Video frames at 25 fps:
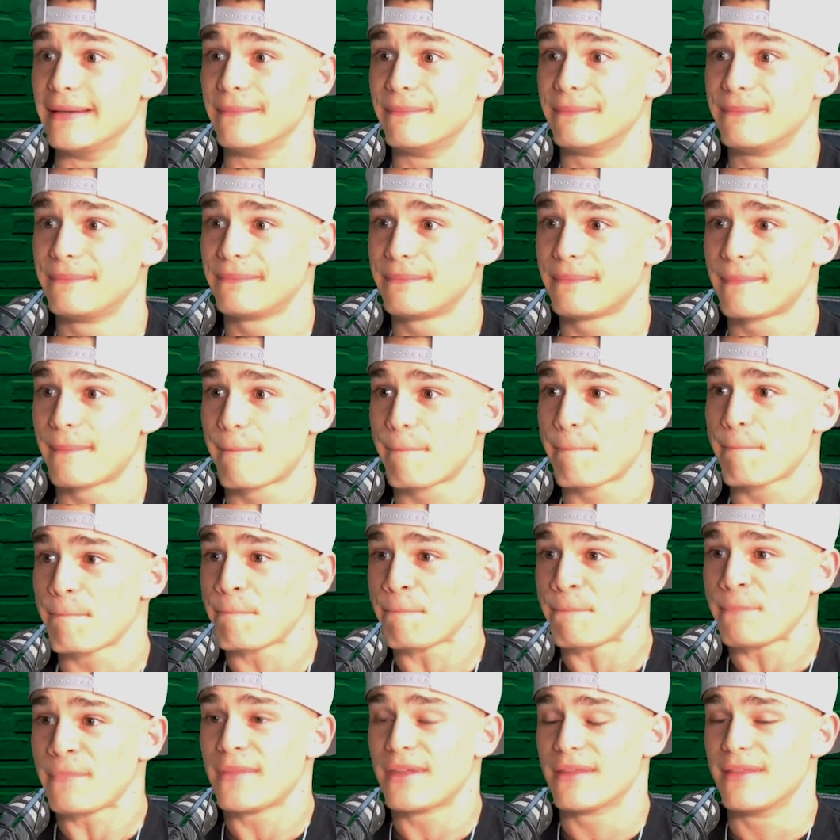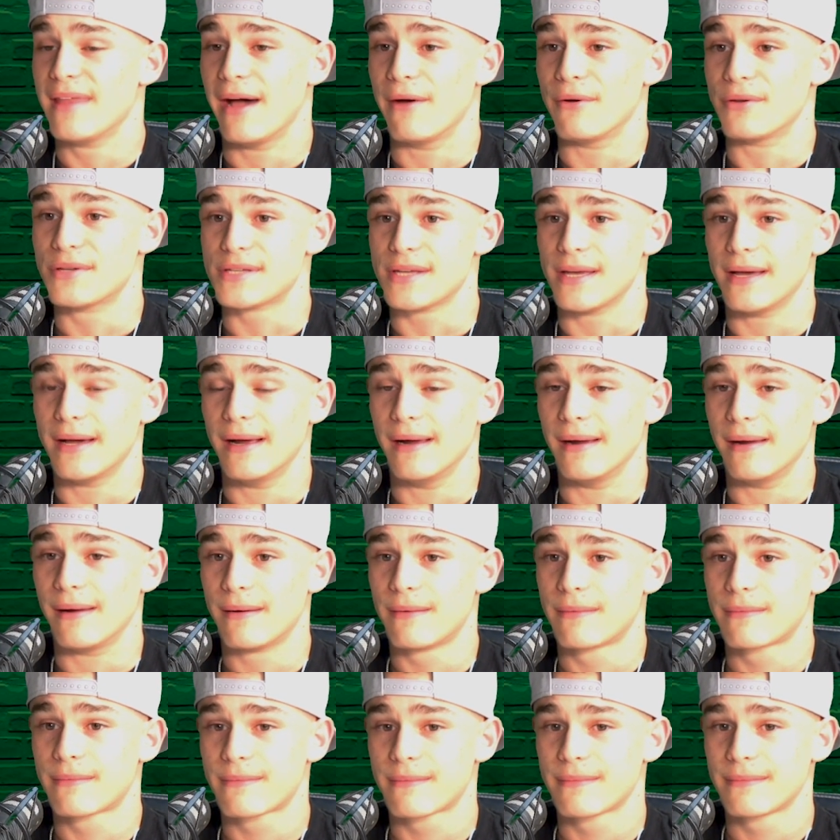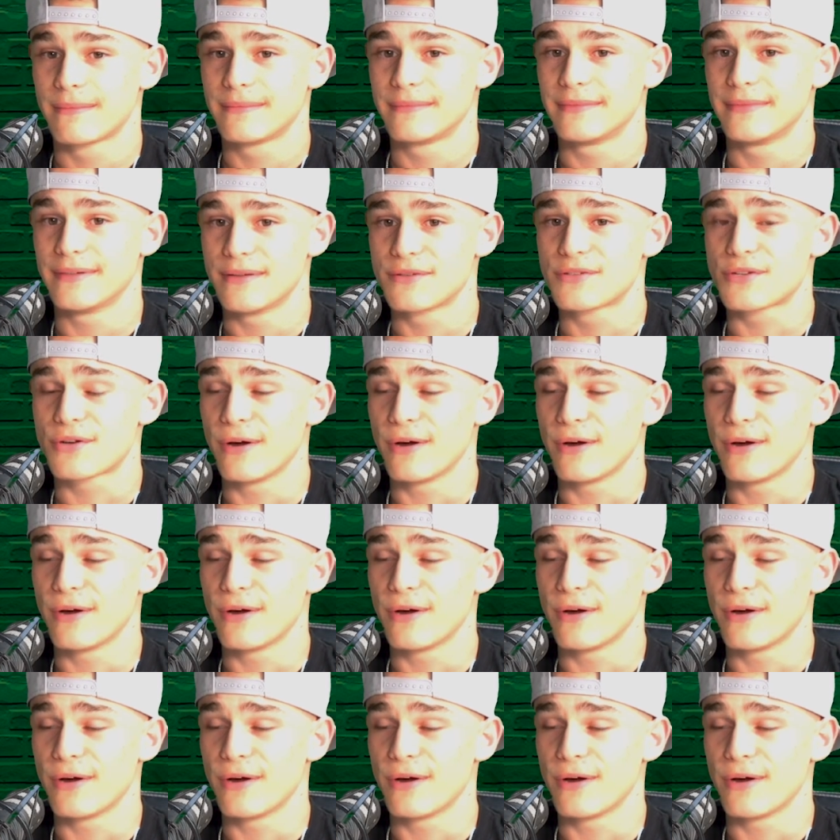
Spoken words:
Well, yeah, that was horrible.